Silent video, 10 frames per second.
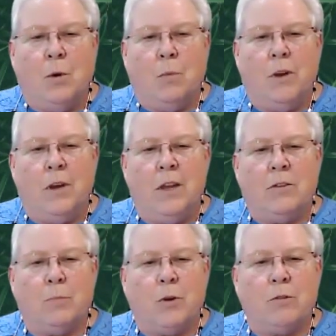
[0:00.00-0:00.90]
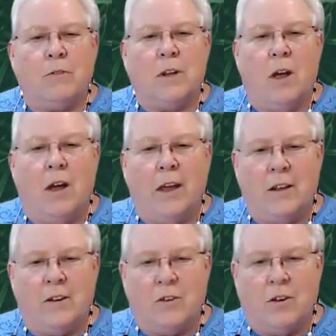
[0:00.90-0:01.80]
We need to put
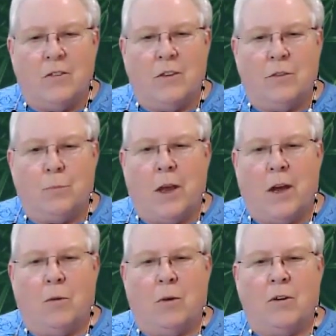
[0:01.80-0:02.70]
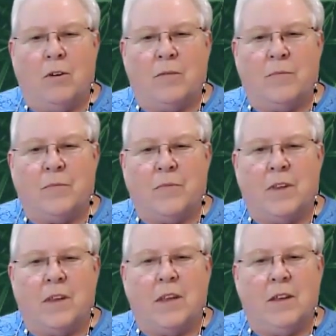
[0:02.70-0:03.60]
reliance on this power,
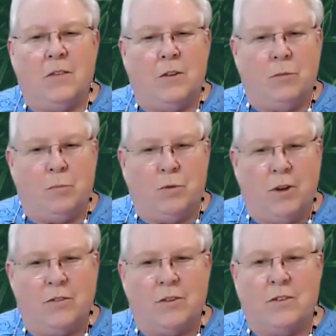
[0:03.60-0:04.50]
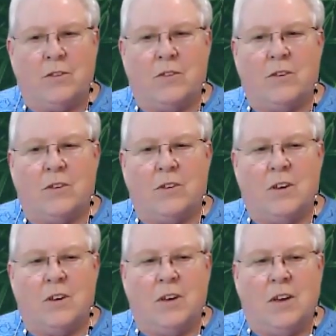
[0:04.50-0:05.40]
in this presence,
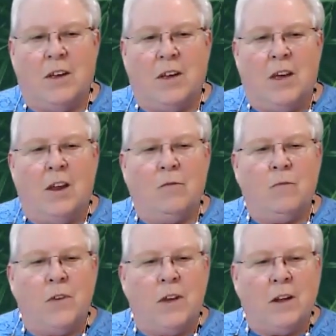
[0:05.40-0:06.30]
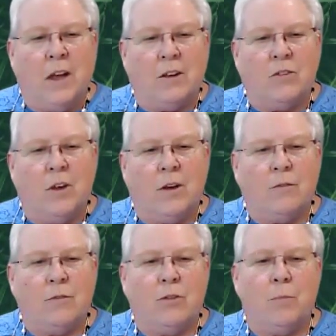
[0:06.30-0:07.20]
and feel
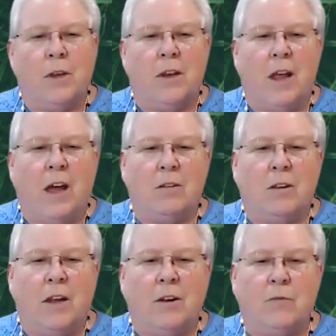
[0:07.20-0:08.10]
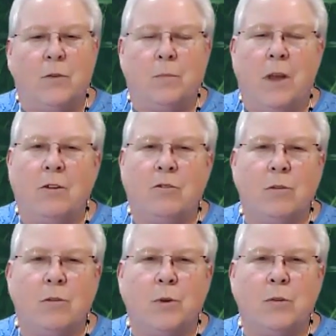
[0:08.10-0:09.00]
ourselves to be an outlet of
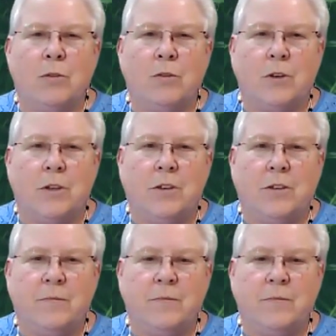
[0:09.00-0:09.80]
immeasurable good.